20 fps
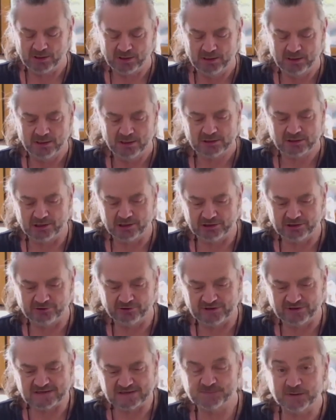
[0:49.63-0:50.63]
kind of
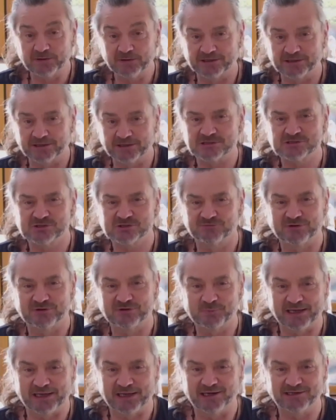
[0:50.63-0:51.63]
experience of it
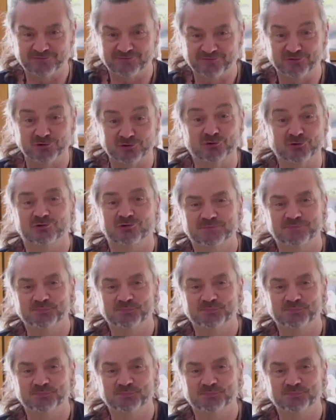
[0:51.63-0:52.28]
being difficult.